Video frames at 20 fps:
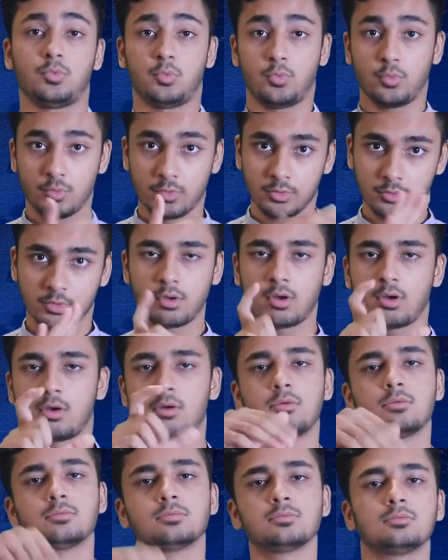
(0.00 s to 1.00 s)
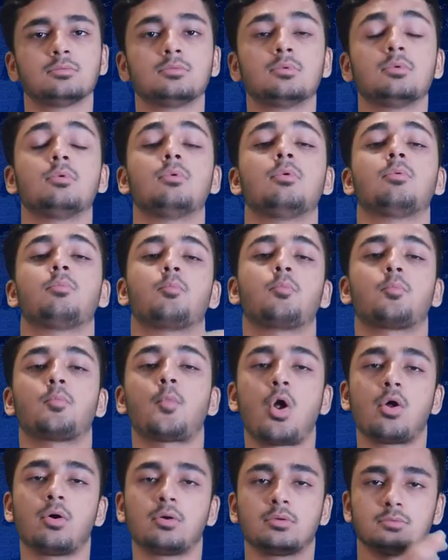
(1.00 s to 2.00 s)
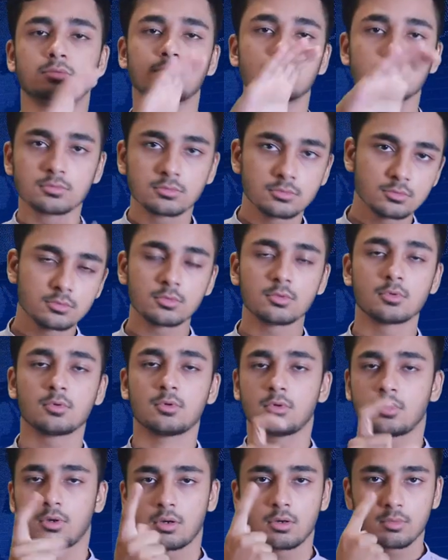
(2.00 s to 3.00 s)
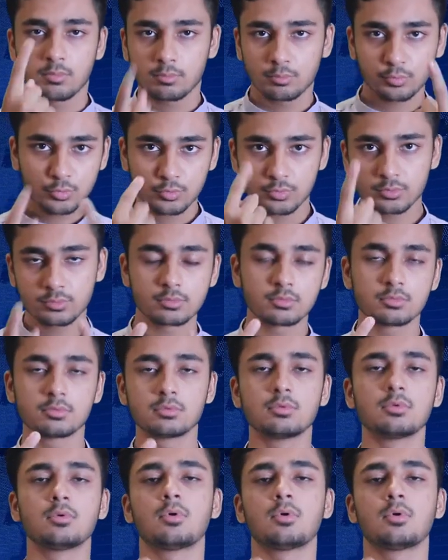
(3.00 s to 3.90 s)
and only those carrying vaccination cards will be allowed to travel.